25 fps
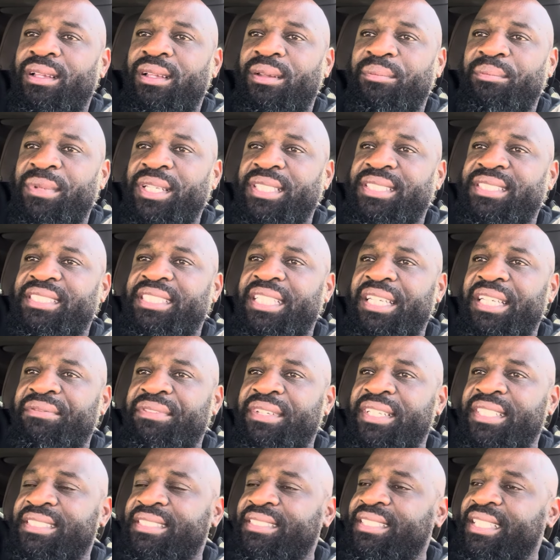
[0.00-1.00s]

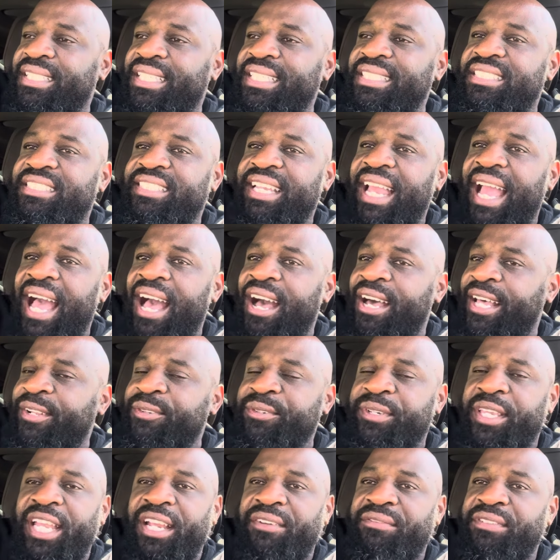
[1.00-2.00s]
mischievous looking child, I
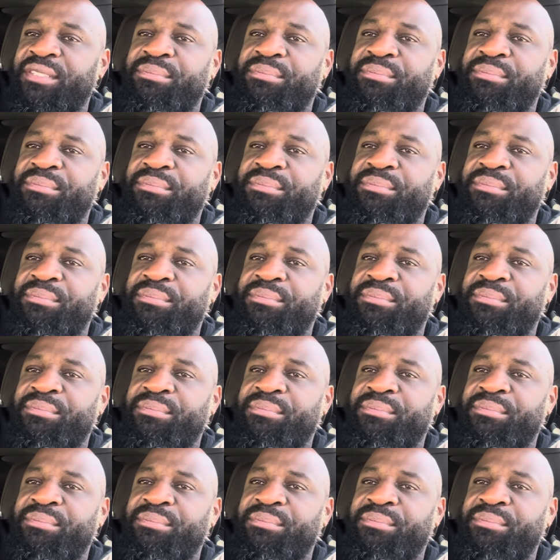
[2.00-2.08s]
don't care if